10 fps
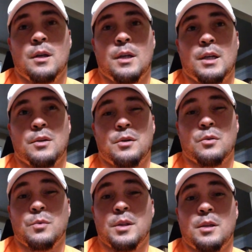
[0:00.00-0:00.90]
they're a
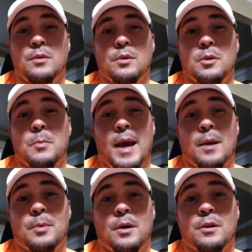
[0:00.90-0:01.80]
really, really
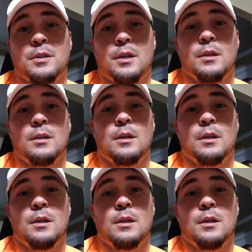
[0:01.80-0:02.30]
bad person.